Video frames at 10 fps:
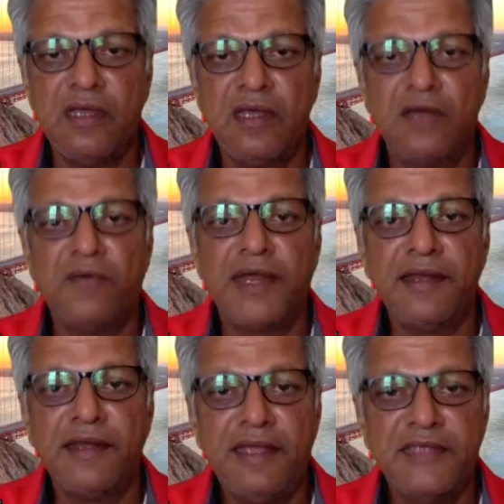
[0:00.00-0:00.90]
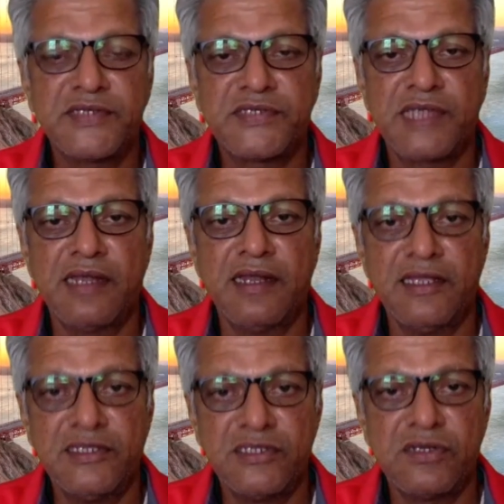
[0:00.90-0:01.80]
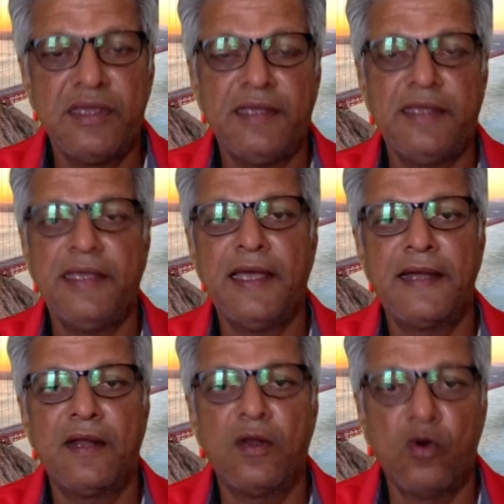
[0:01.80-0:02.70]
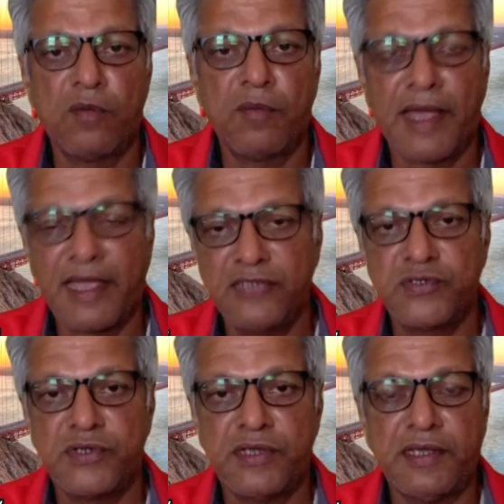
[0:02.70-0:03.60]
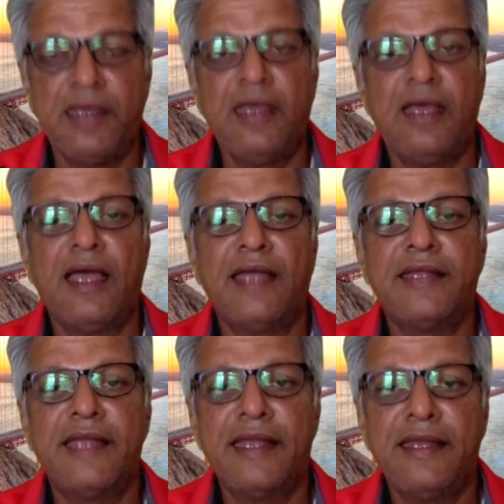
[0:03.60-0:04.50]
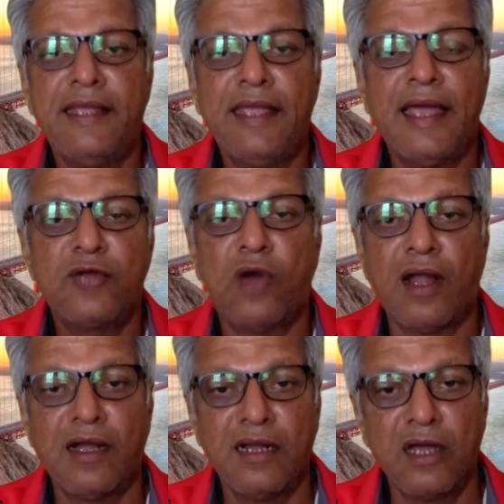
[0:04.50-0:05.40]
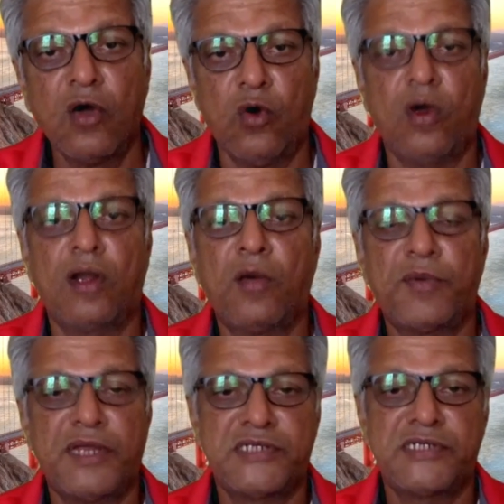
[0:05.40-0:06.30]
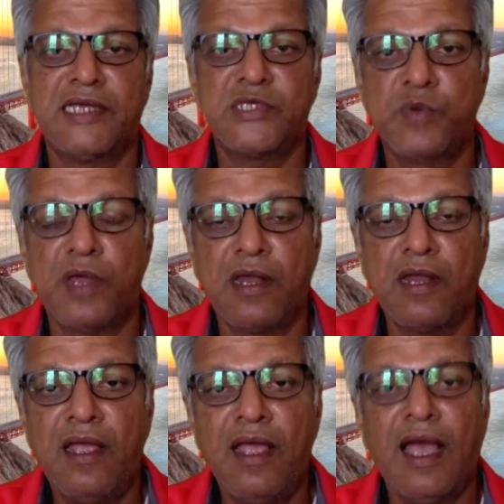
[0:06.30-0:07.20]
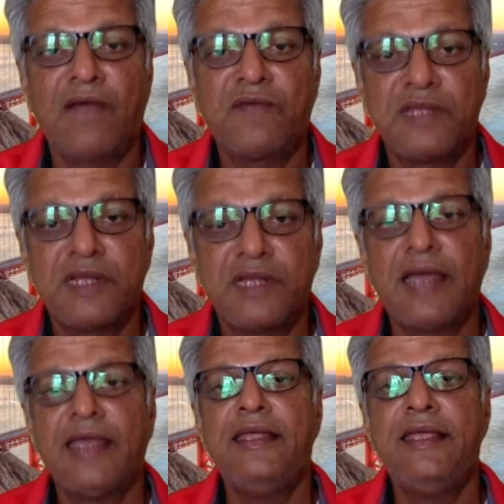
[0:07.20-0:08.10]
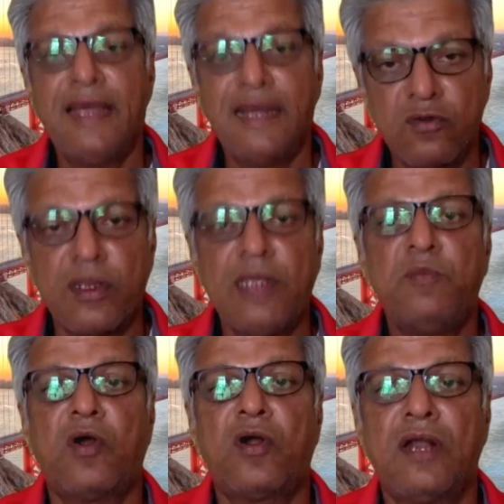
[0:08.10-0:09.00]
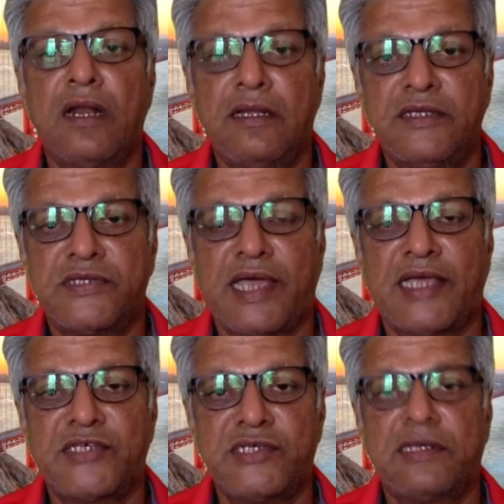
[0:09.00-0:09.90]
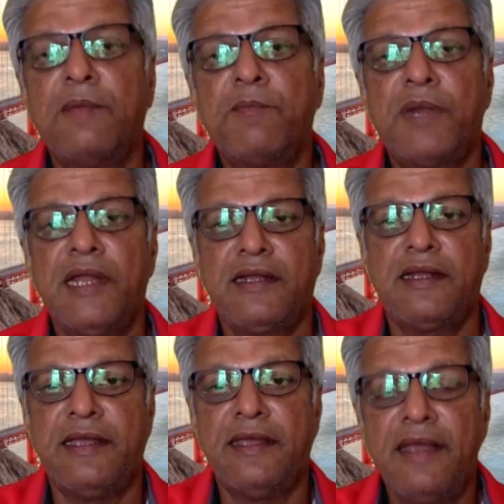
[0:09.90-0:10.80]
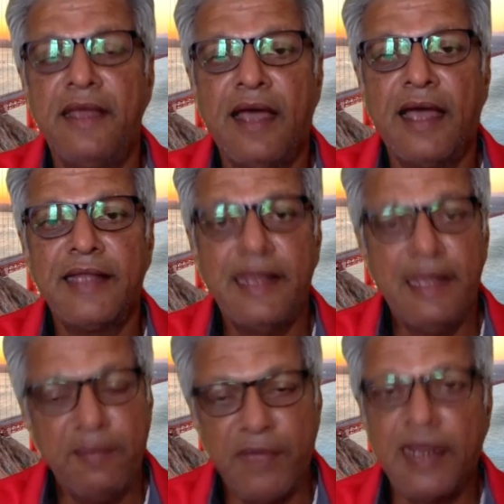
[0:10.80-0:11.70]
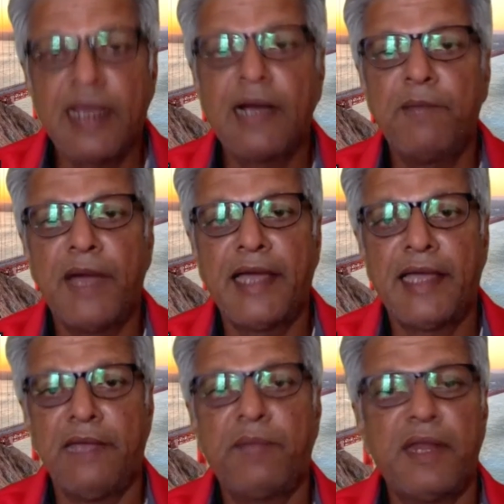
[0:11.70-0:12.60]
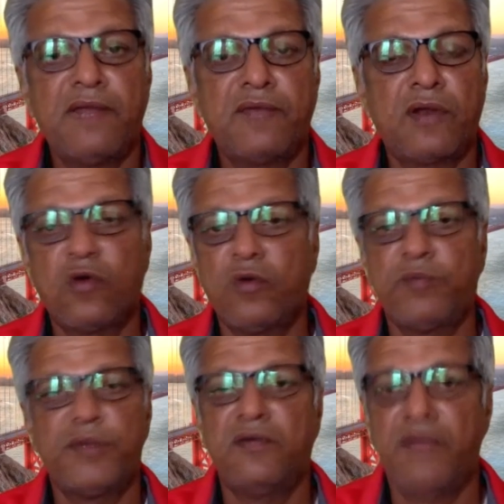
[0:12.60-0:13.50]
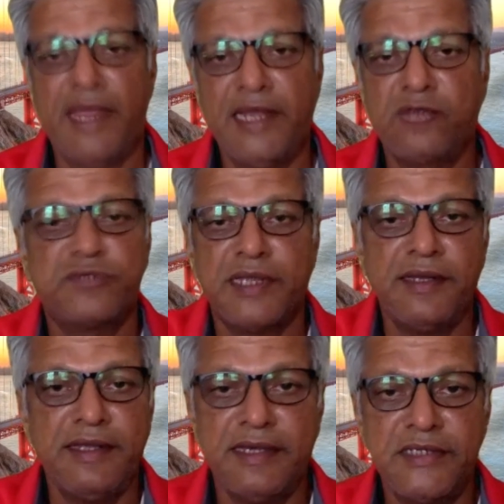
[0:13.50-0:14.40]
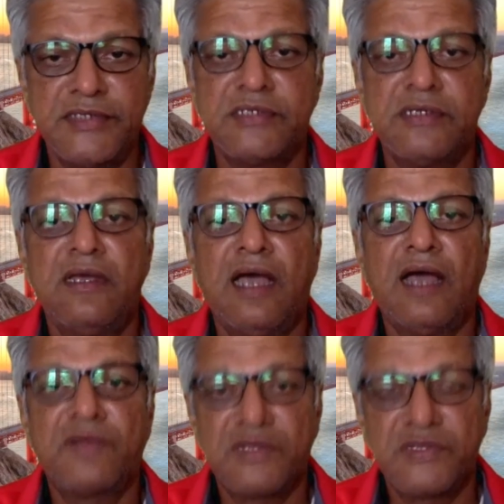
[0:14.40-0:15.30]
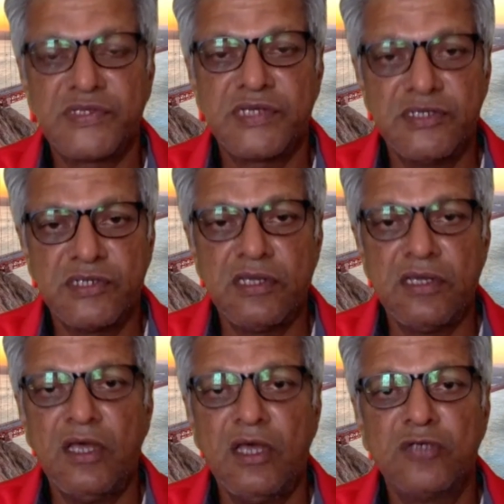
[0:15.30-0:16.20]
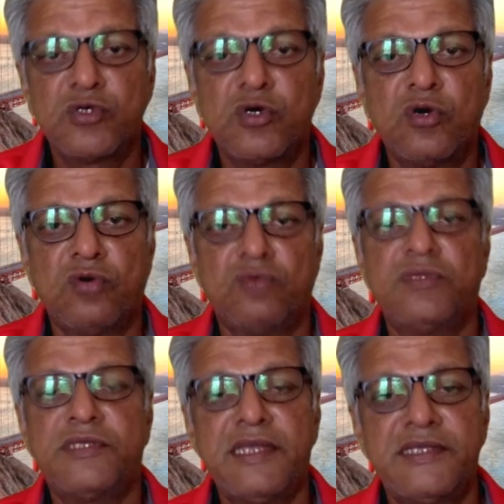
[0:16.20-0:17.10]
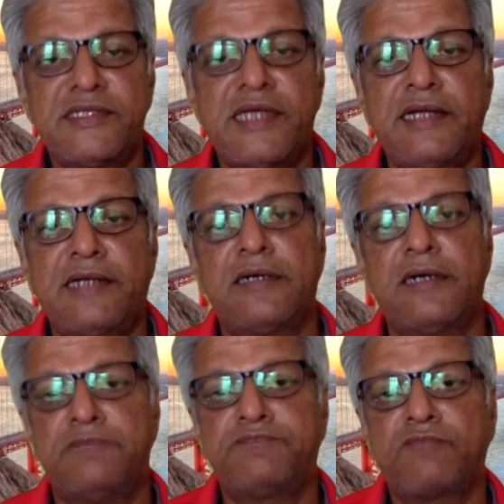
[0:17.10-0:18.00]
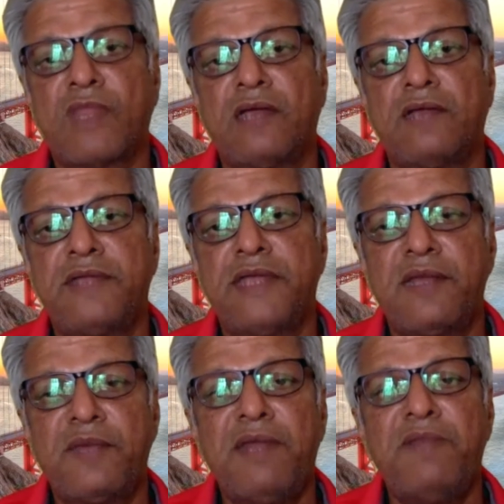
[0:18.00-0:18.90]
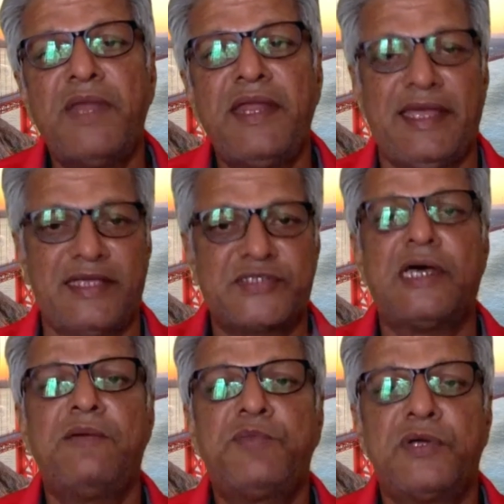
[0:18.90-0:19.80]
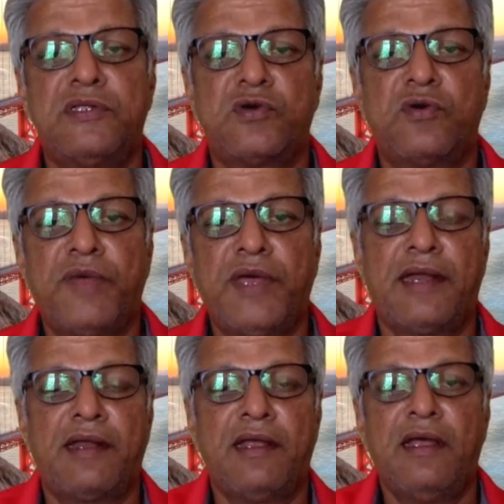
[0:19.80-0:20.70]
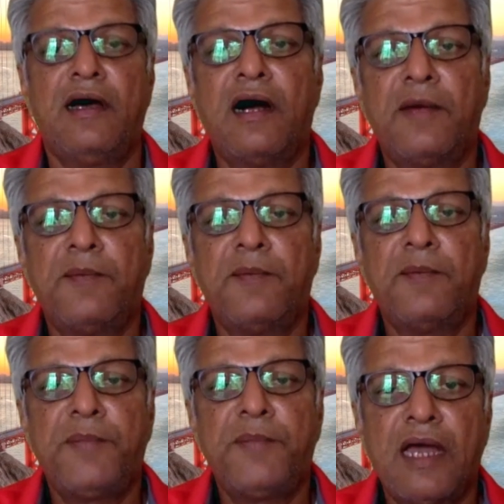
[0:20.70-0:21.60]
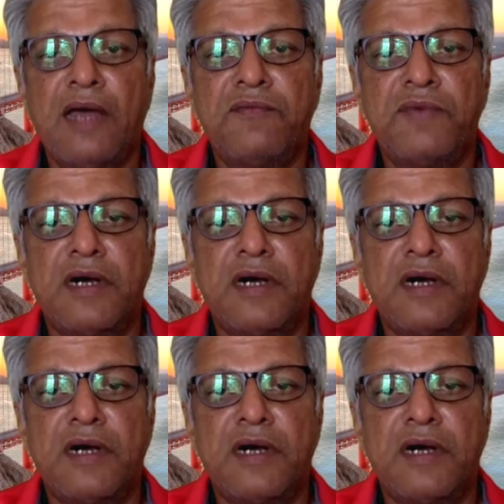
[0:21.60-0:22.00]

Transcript: wherein he sustained an injury. He had a lower back injury, and then he had to undergo an operation as well. After that, again, he had to remodel his action completely. And then he made a comeback. He played for a good period of 8 to 10 years after his surgery. So the thing is that there have been many examples of where people have